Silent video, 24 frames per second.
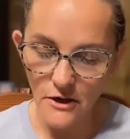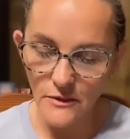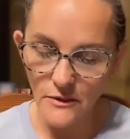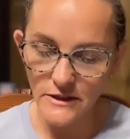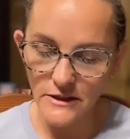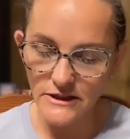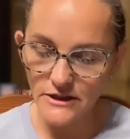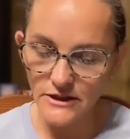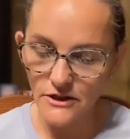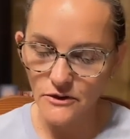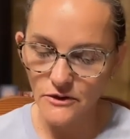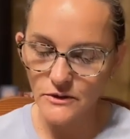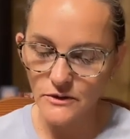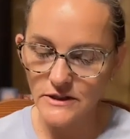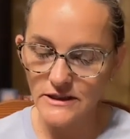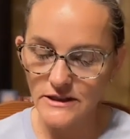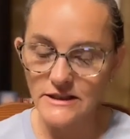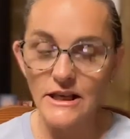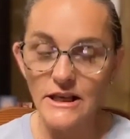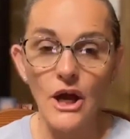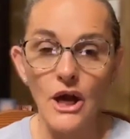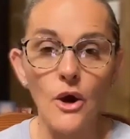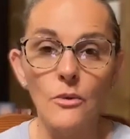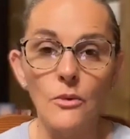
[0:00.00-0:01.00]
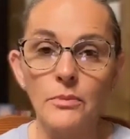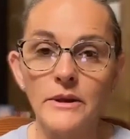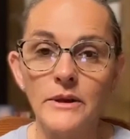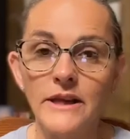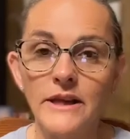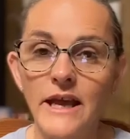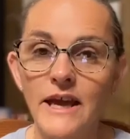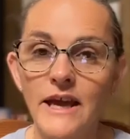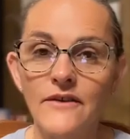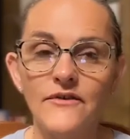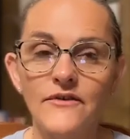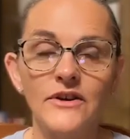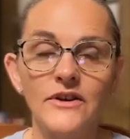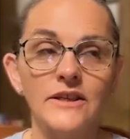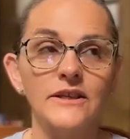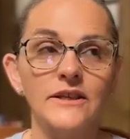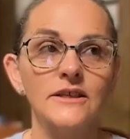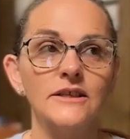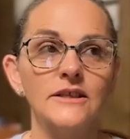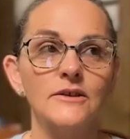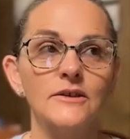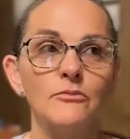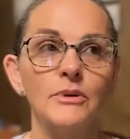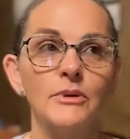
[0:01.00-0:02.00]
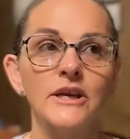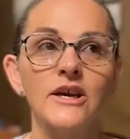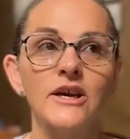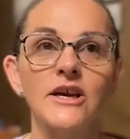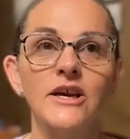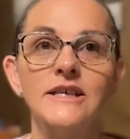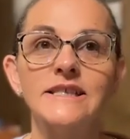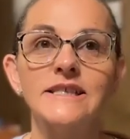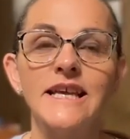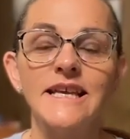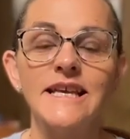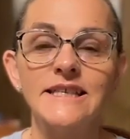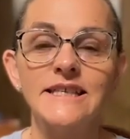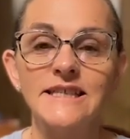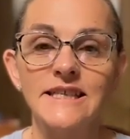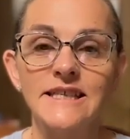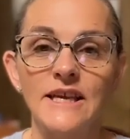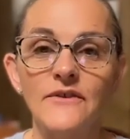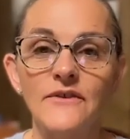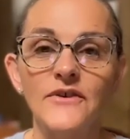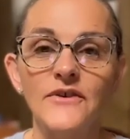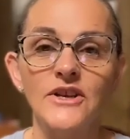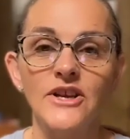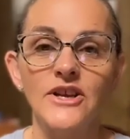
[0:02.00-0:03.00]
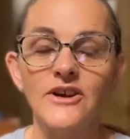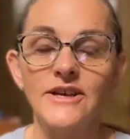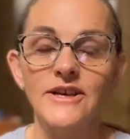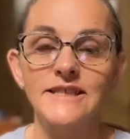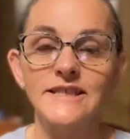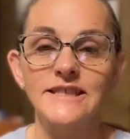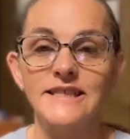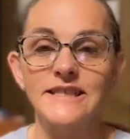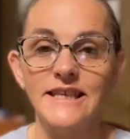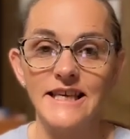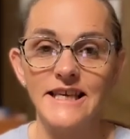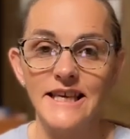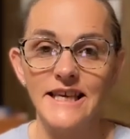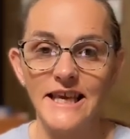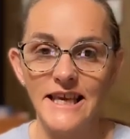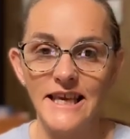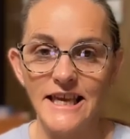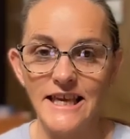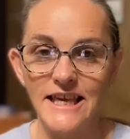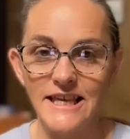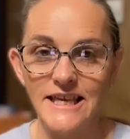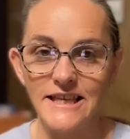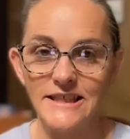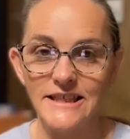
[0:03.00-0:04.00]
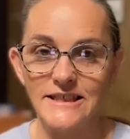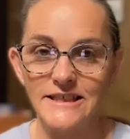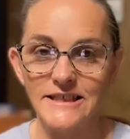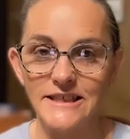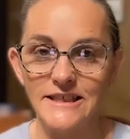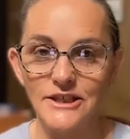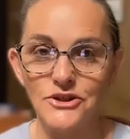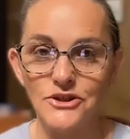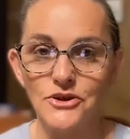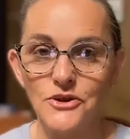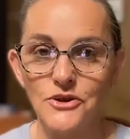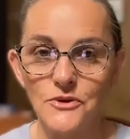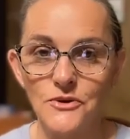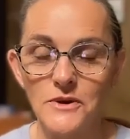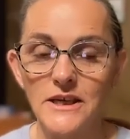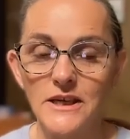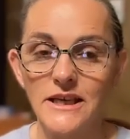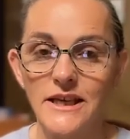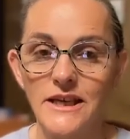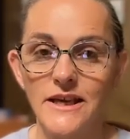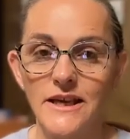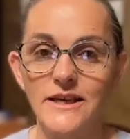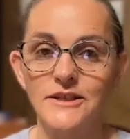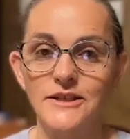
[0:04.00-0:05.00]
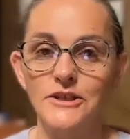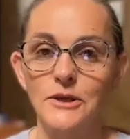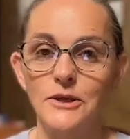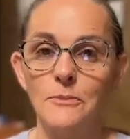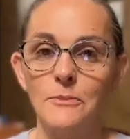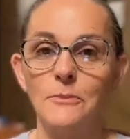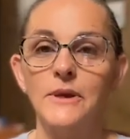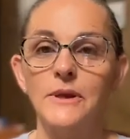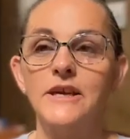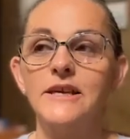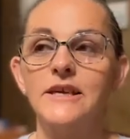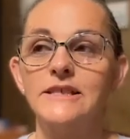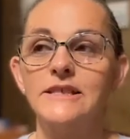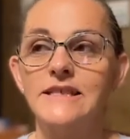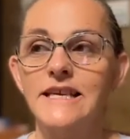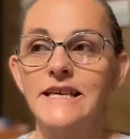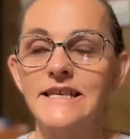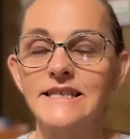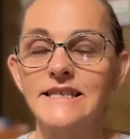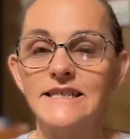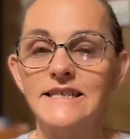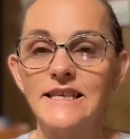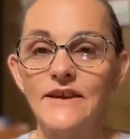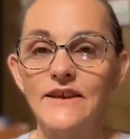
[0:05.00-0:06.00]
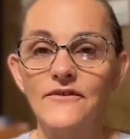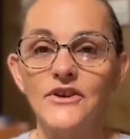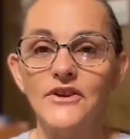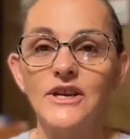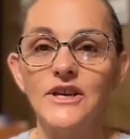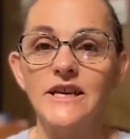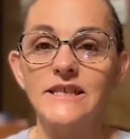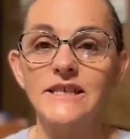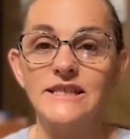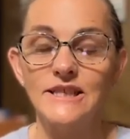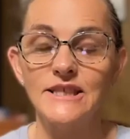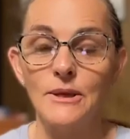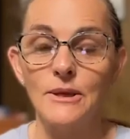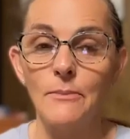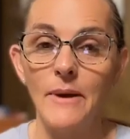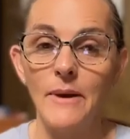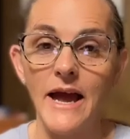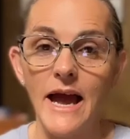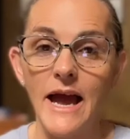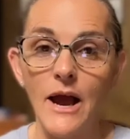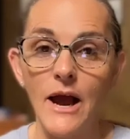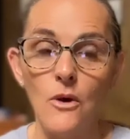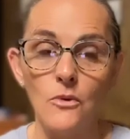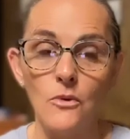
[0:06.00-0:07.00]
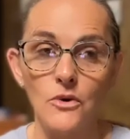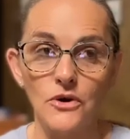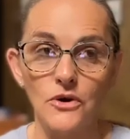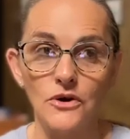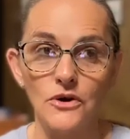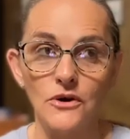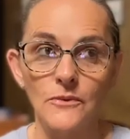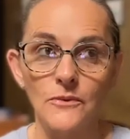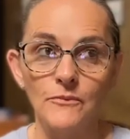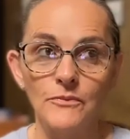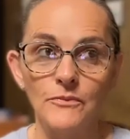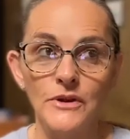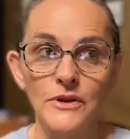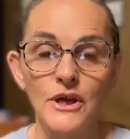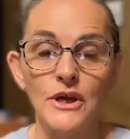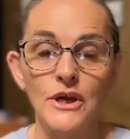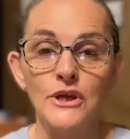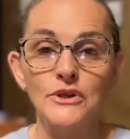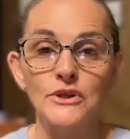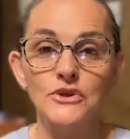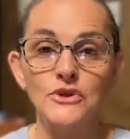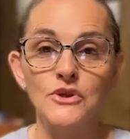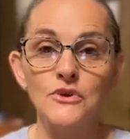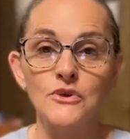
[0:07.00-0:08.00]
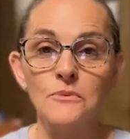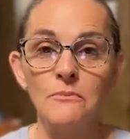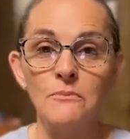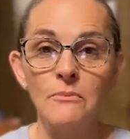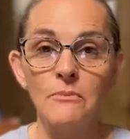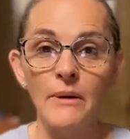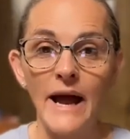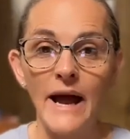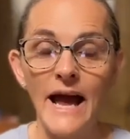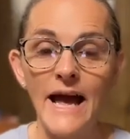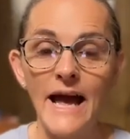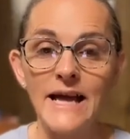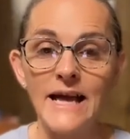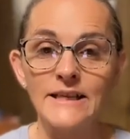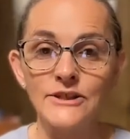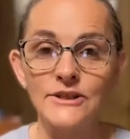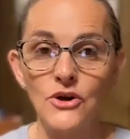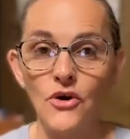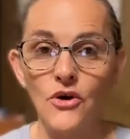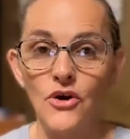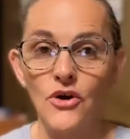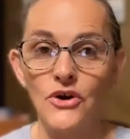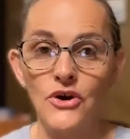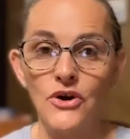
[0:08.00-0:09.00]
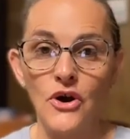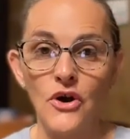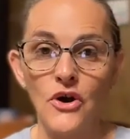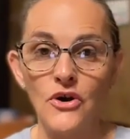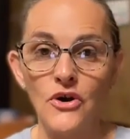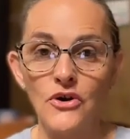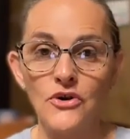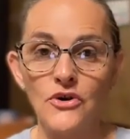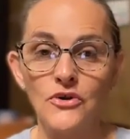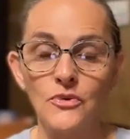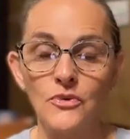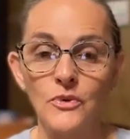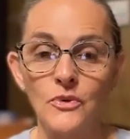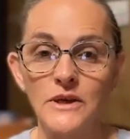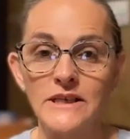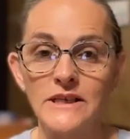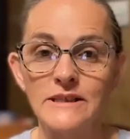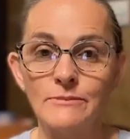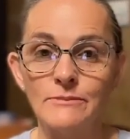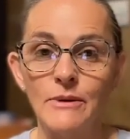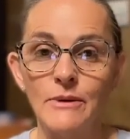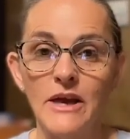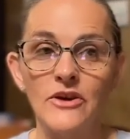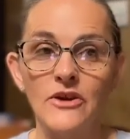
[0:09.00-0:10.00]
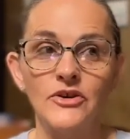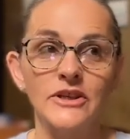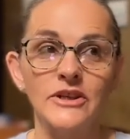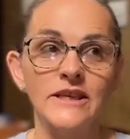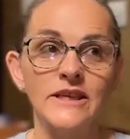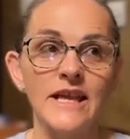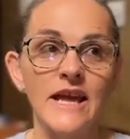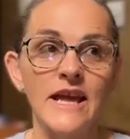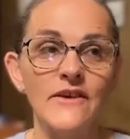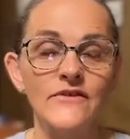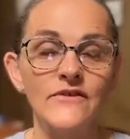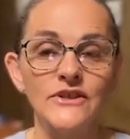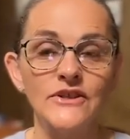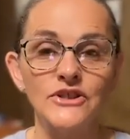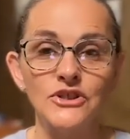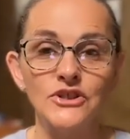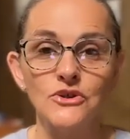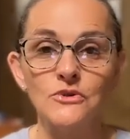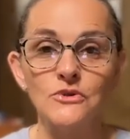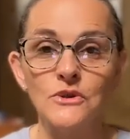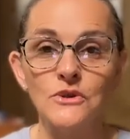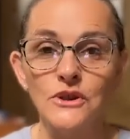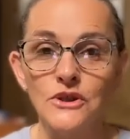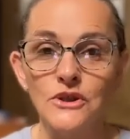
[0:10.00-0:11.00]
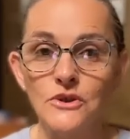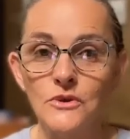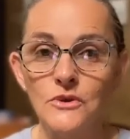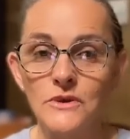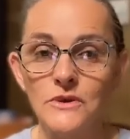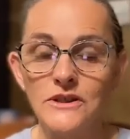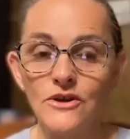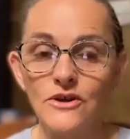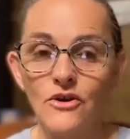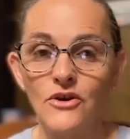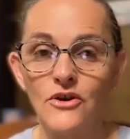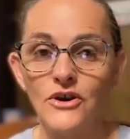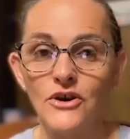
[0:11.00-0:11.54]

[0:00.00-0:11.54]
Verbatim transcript: No excuses. Open heaven because He's given us the keys to the kingdom, because He's given us the power to bind on earth what is bound in heaven, to loose